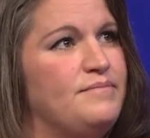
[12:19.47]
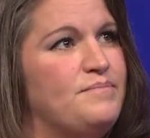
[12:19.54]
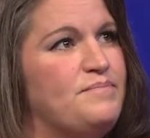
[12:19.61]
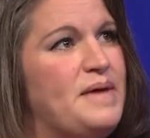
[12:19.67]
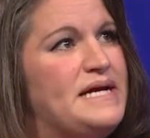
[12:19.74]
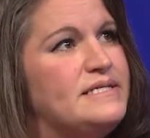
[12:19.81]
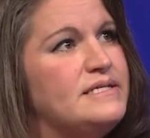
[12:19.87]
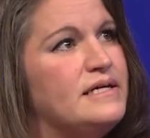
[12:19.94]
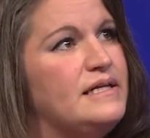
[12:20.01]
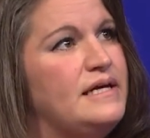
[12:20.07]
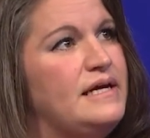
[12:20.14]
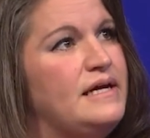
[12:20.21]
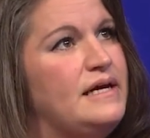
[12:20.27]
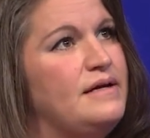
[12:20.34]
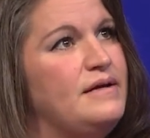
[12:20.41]

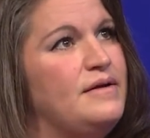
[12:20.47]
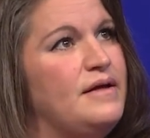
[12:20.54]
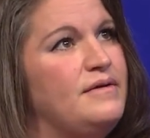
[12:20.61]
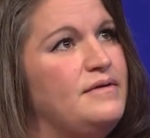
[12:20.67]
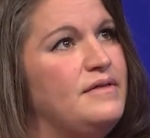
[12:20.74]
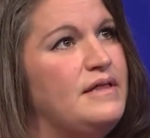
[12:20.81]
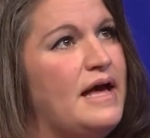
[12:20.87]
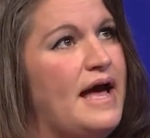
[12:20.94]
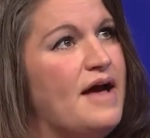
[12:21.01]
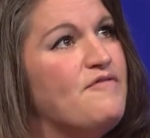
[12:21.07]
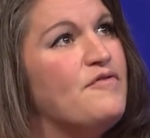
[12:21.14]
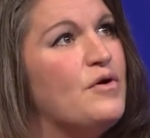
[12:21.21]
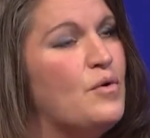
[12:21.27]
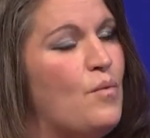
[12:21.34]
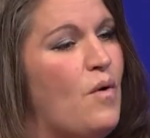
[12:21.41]
Basically, the
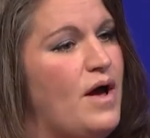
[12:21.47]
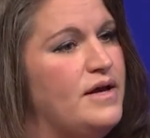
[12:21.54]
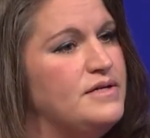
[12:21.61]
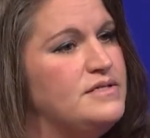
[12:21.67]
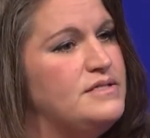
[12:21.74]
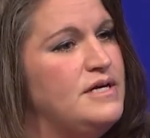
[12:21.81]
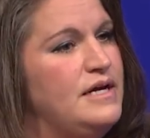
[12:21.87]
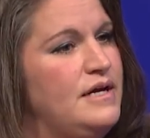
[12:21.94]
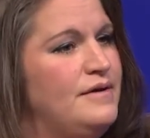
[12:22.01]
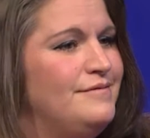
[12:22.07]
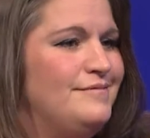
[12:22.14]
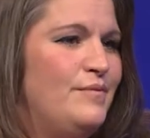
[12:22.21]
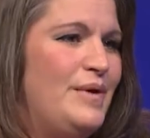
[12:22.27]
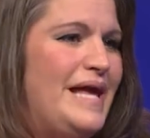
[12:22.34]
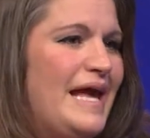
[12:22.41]
effort was,
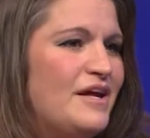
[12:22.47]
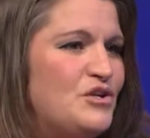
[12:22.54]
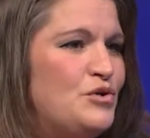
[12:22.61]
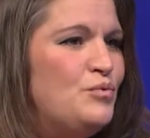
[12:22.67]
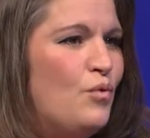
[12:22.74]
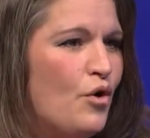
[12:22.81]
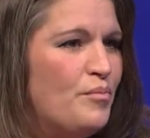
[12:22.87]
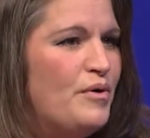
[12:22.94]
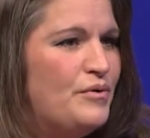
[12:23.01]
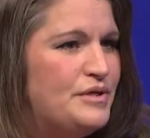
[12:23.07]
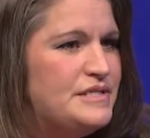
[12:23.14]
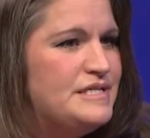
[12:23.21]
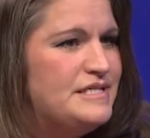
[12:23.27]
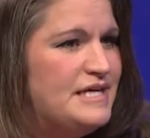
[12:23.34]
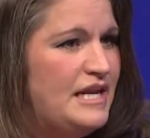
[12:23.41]
we can't do war
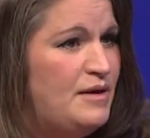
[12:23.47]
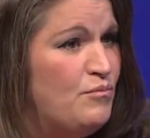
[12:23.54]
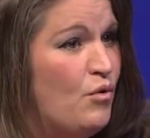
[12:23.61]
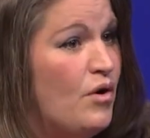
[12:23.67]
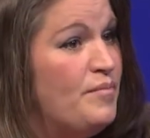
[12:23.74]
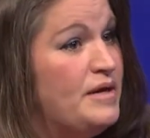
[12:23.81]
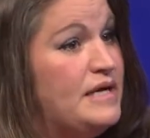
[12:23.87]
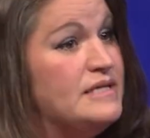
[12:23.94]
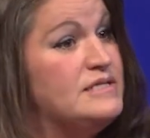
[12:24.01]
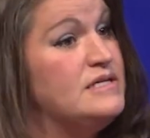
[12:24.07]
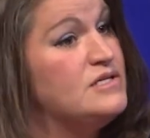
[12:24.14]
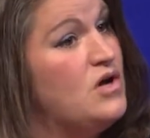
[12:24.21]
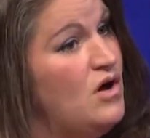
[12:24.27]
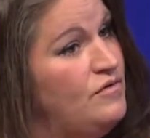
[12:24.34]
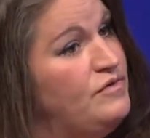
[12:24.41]
bonuses anymore because
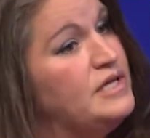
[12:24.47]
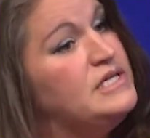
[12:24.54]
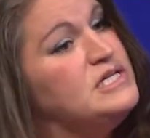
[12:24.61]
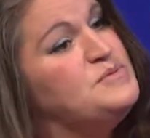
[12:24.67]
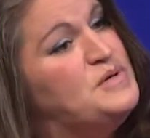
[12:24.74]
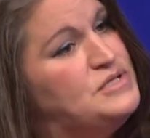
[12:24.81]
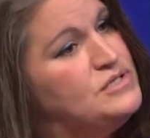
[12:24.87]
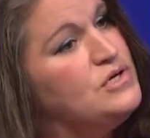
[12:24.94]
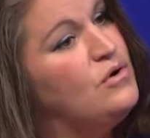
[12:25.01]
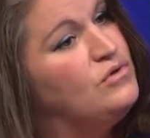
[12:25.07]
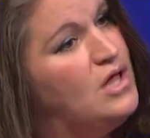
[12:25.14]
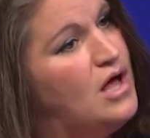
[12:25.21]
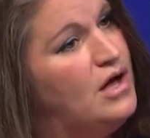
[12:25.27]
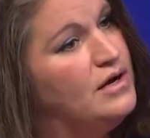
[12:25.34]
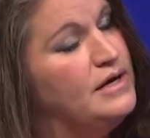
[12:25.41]
this conflict has been so
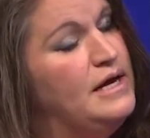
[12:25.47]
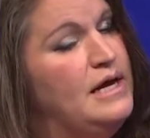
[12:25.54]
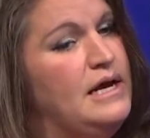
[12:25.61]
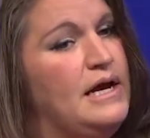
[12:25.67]
long.